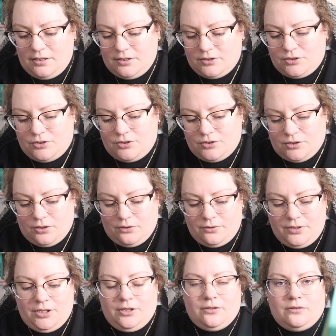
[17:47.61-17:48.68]
So
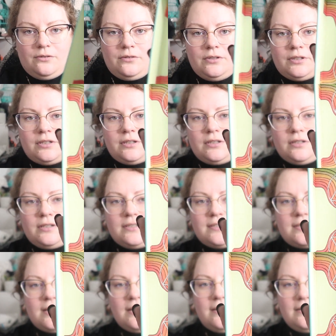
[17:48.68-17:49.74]
cute. Look at the
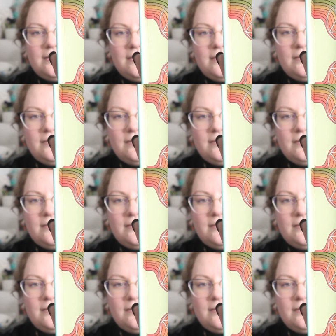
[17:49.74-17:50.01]
inside.